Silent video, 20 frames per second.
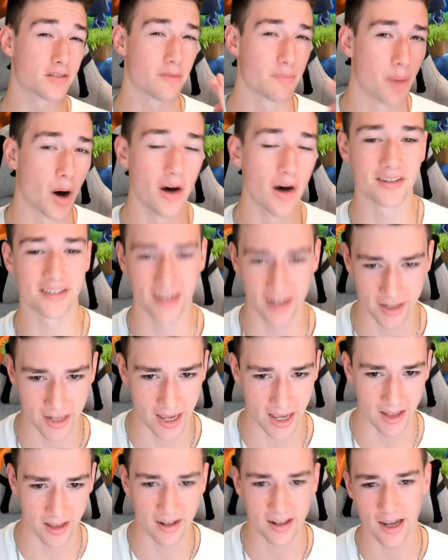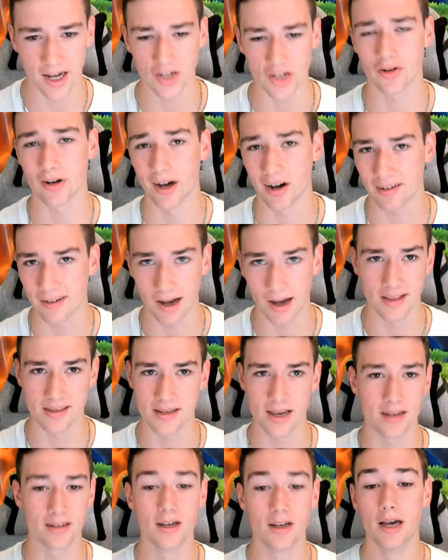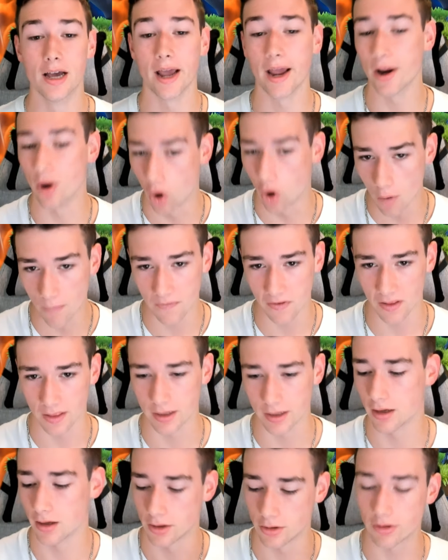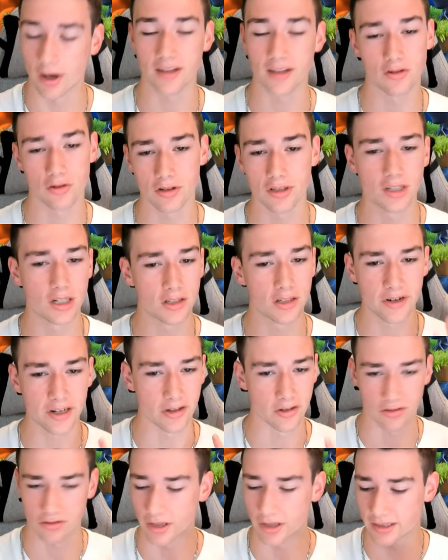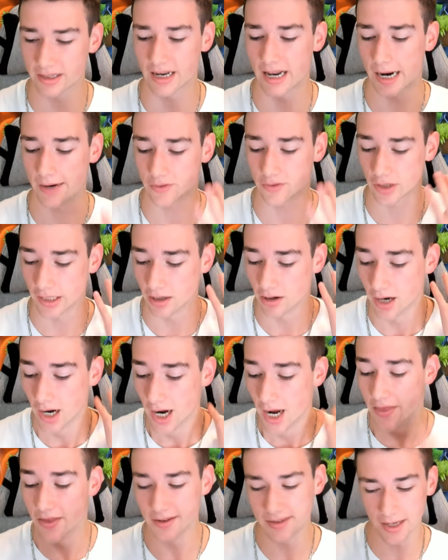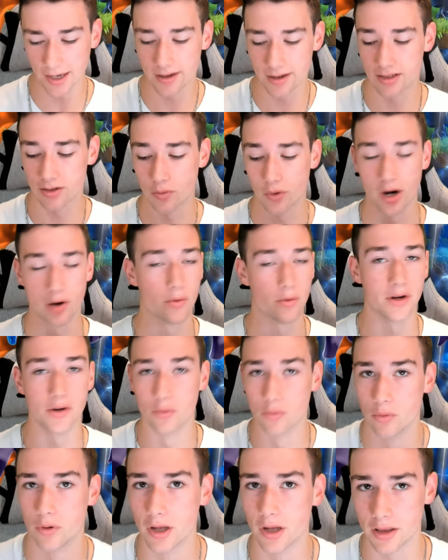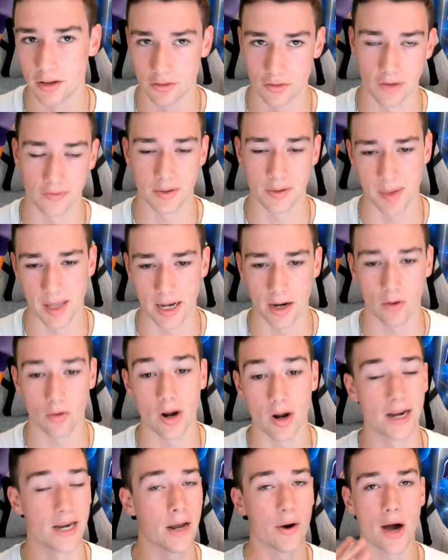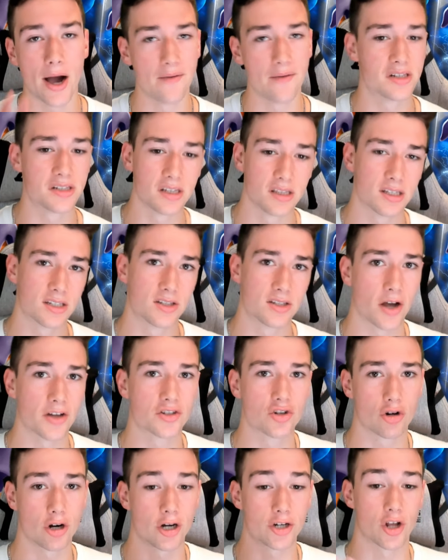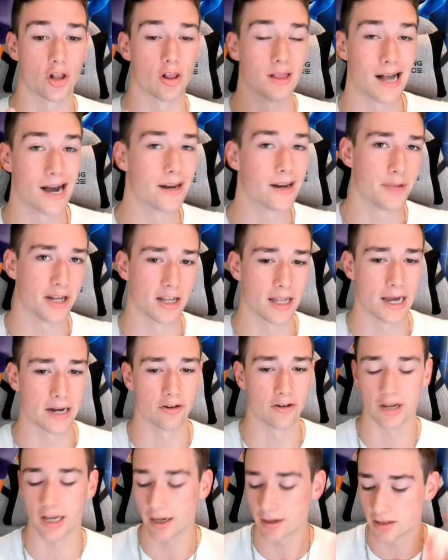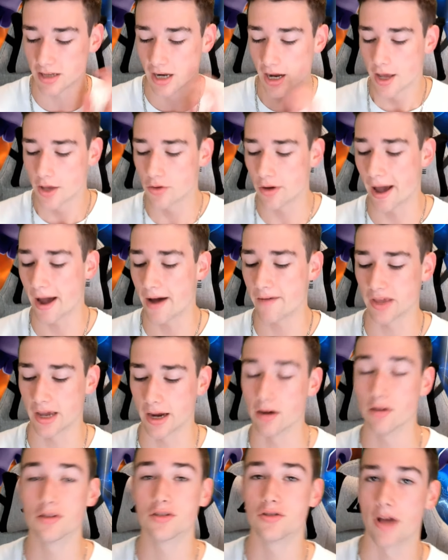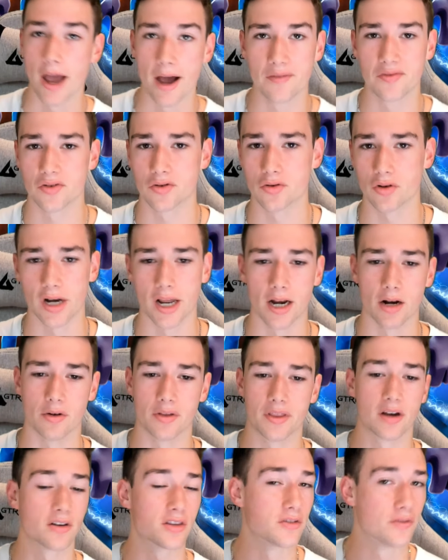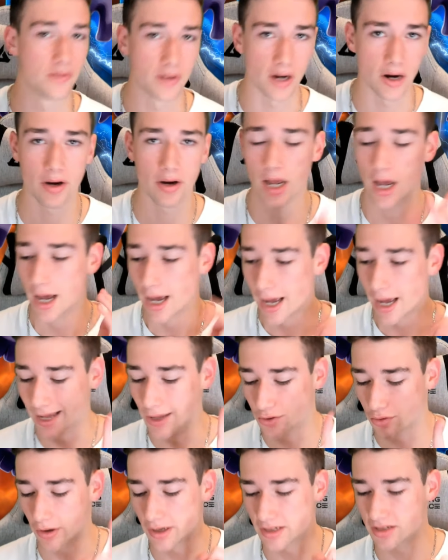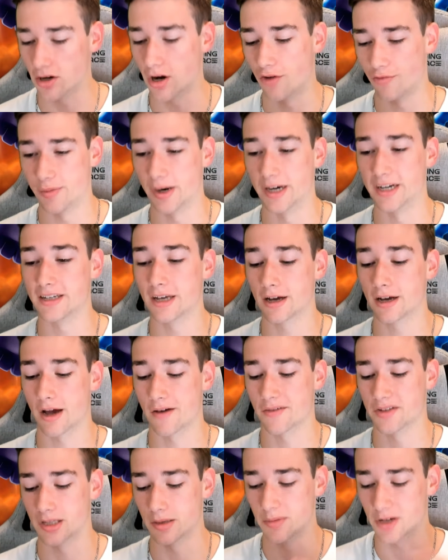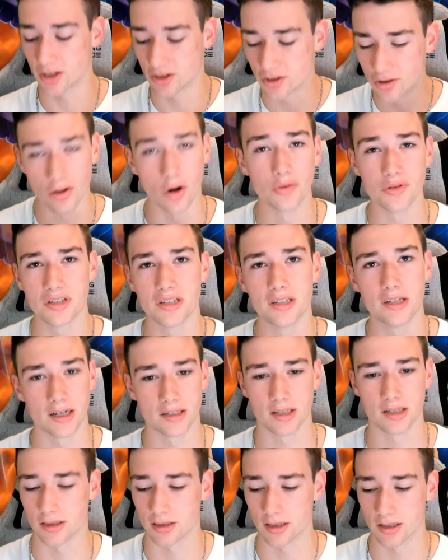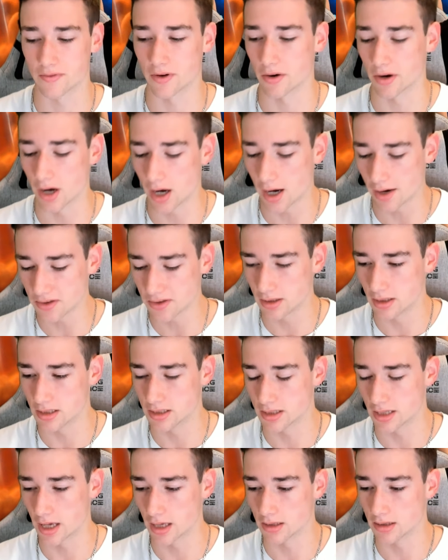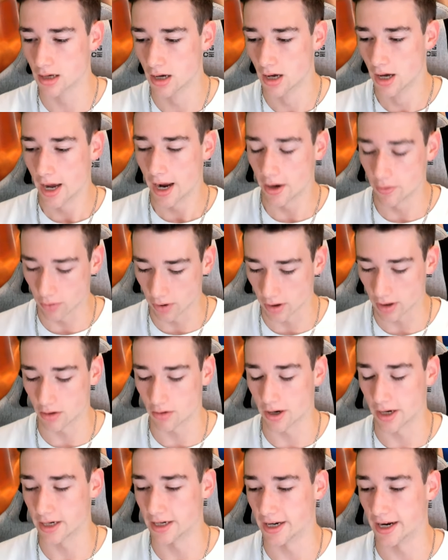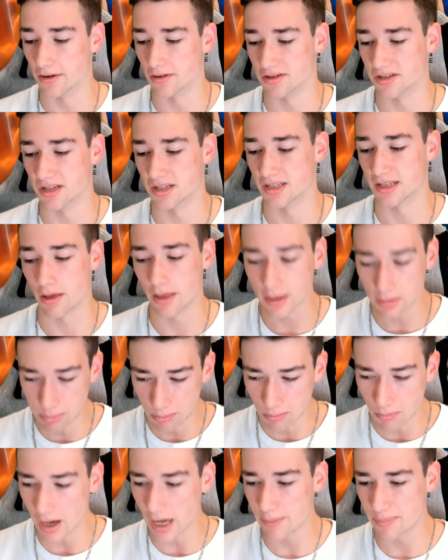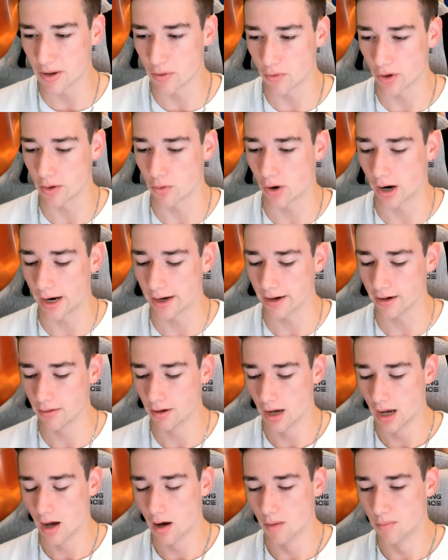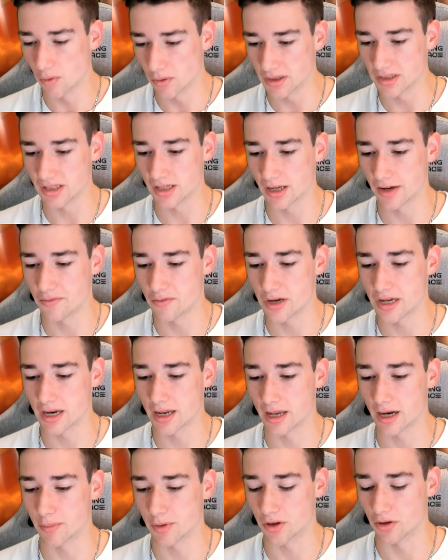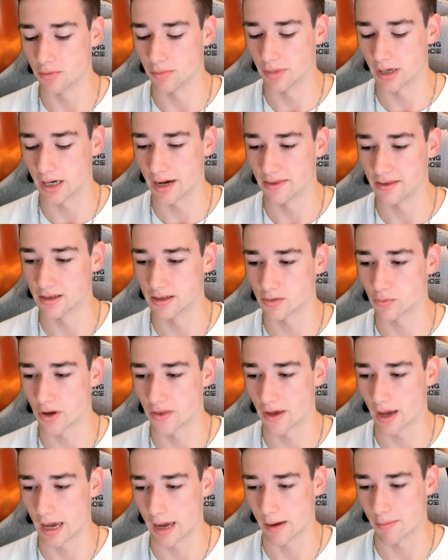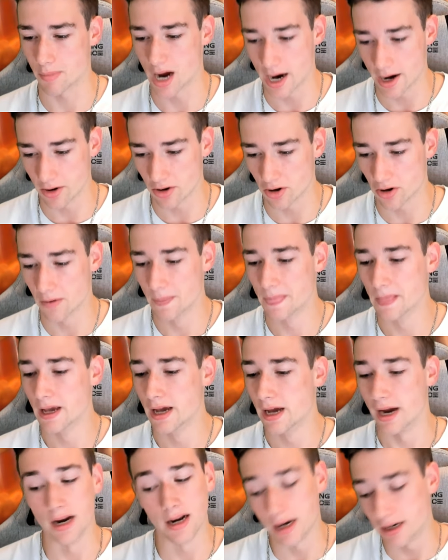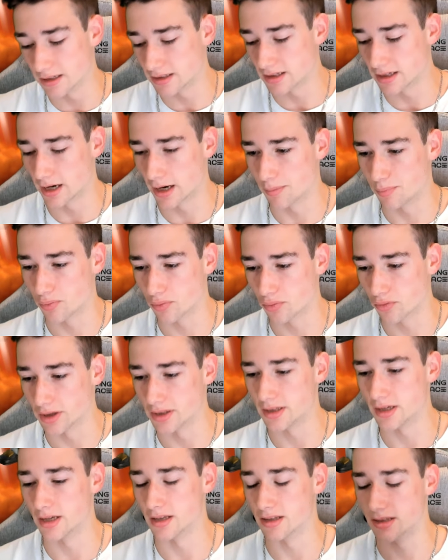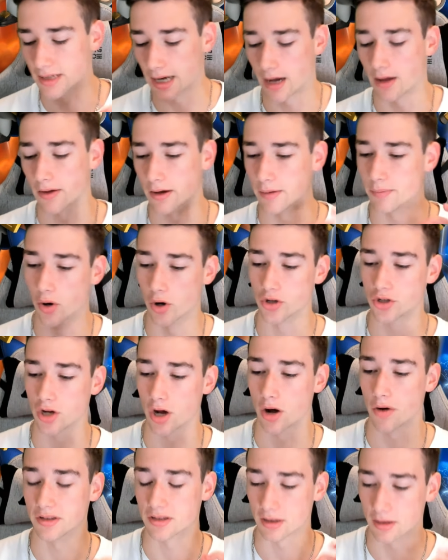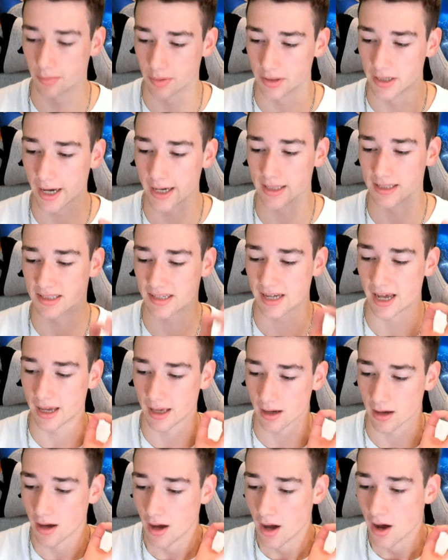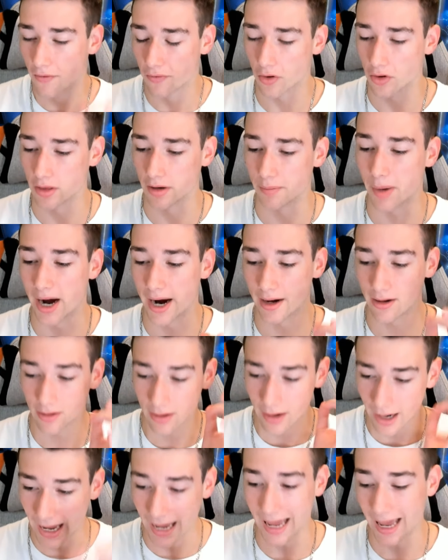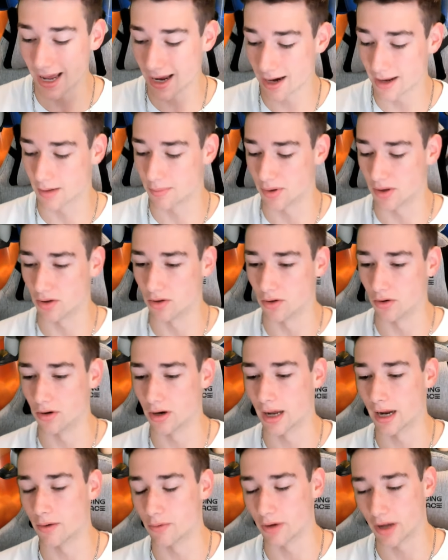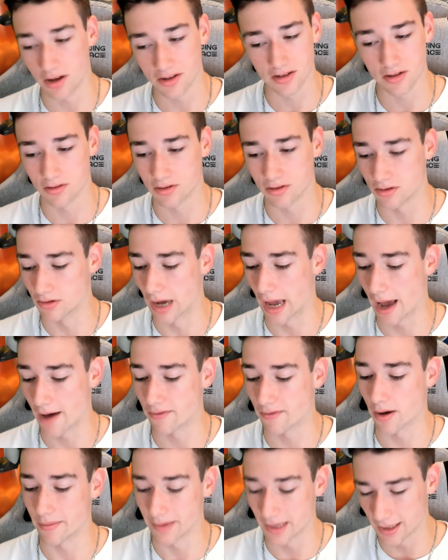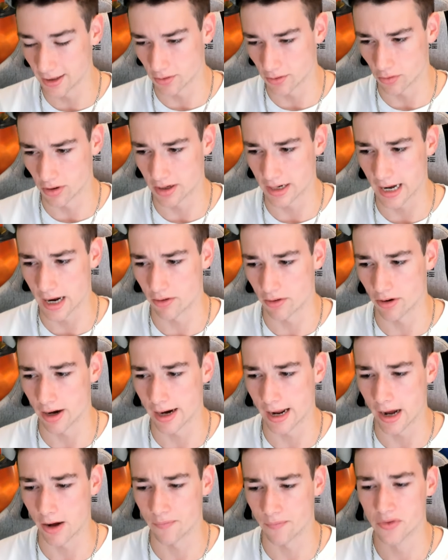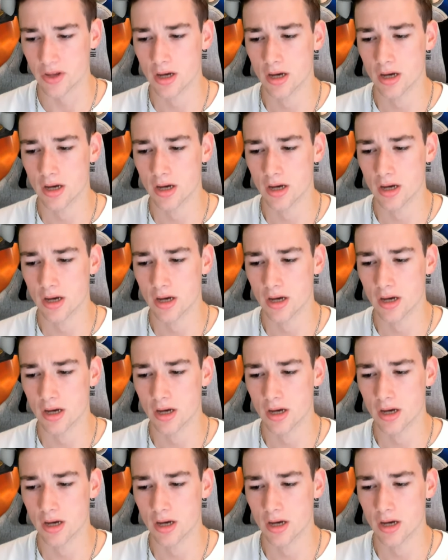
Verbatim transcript: We're posting daily Clash Royale content, and hopefully you guys enjoy today's video. So let's get after here. This deck is a weird one. You really do have to play it right. Now, obviously, this does crush a lot of mid-ladder decks. You have the Arrows, you have the Tornado in there. It's a very interesting off-meta deck, obviously, because you don't see decks like this very often these days, and we're going to go ahead and Arrows this. Now, that might be what he wanted, but we'll see if we can get a Balloon behind this with a Miner and honestly get a pretty solid push going. So the Knight is tanking for the Miner and the Balloon, and we also do have a Minion Horde down right now.